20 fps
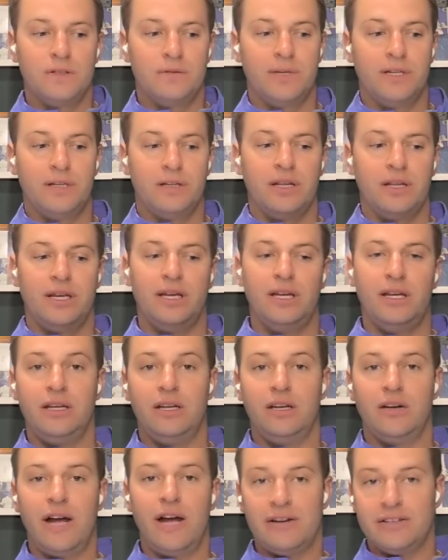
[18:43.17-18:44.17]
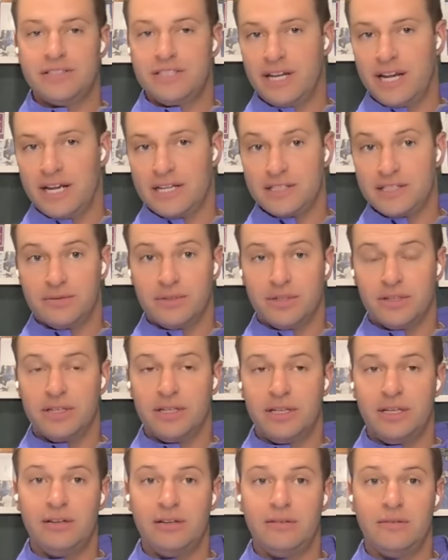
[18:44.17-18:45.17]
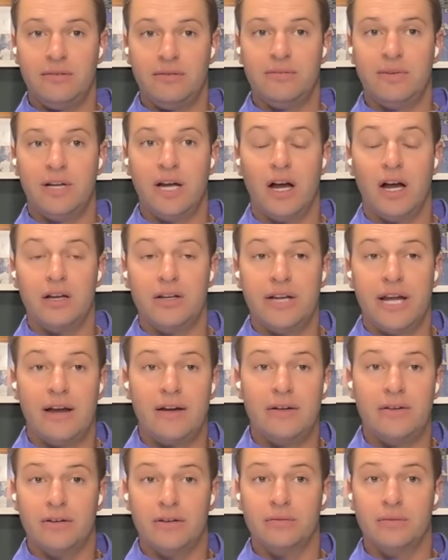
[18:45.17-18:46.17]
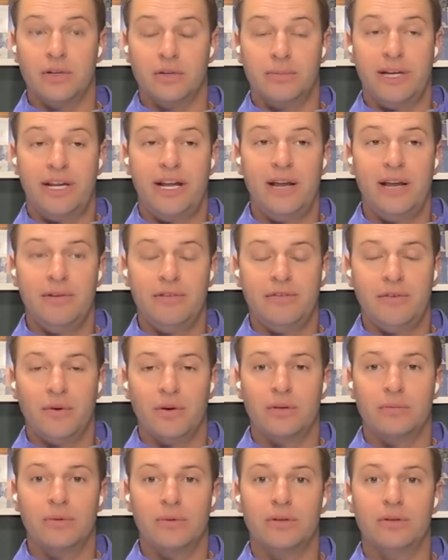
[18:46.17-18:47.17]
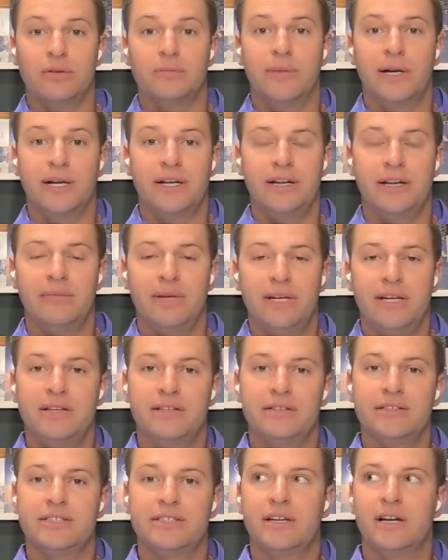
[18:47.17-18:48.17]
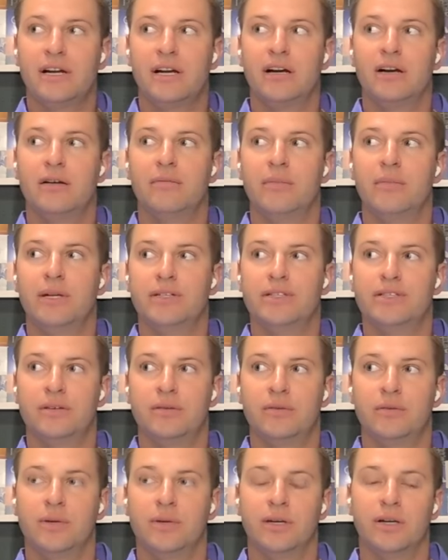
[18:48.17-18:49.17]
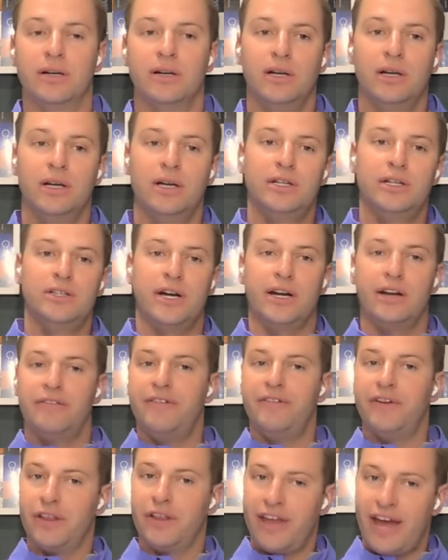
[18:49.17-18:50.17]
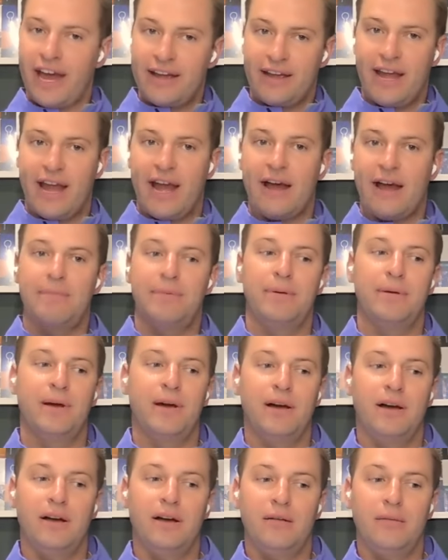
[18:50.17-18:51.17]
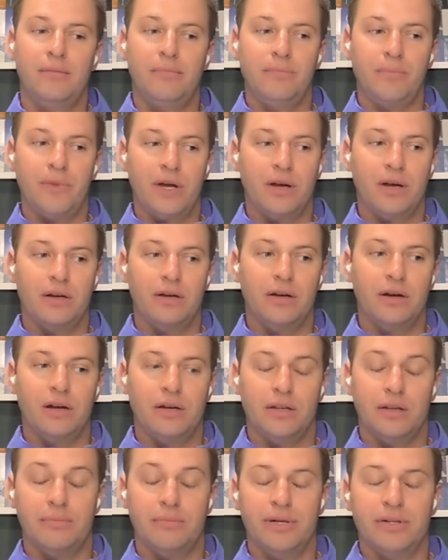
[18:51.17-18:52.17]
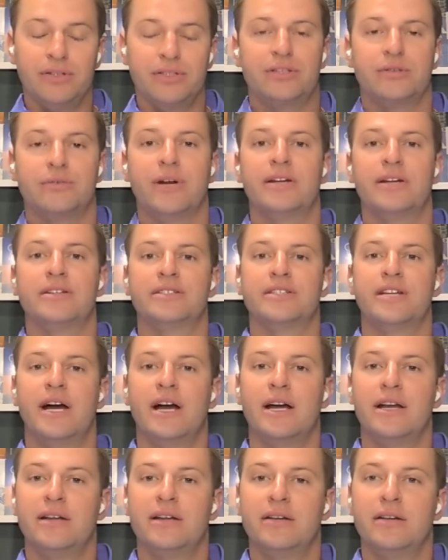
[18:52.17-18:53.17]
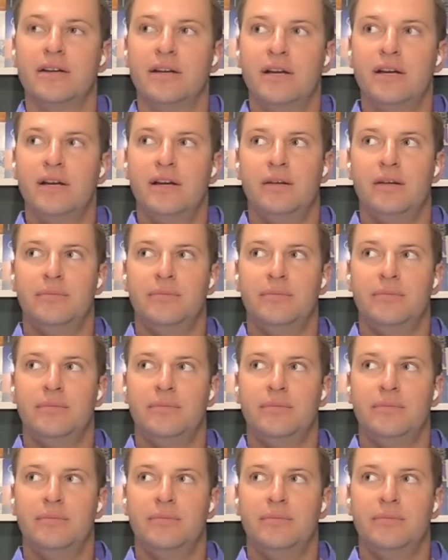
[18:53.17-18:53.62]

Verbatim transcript: ultimately, housing hasn't really gone down or became affordable by any means. And so we're trying to fill that gap on the build to rent side and